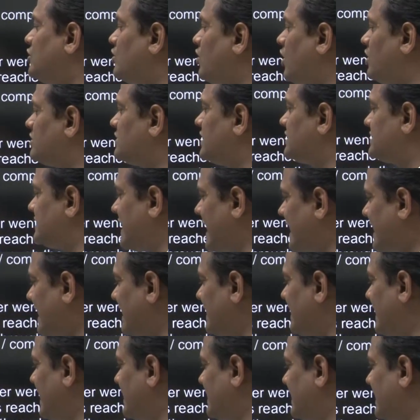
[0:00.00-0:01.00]
wrote the
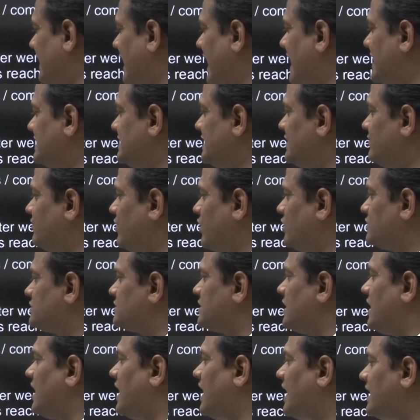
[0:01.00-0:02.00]
second letter as he was
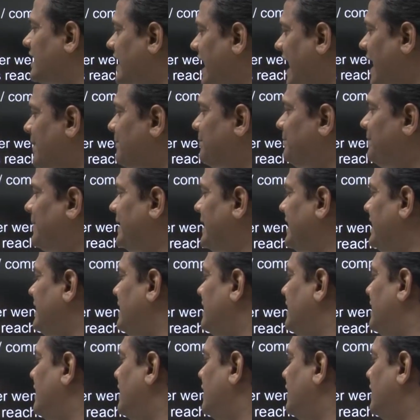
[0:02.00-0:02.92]
unhappy,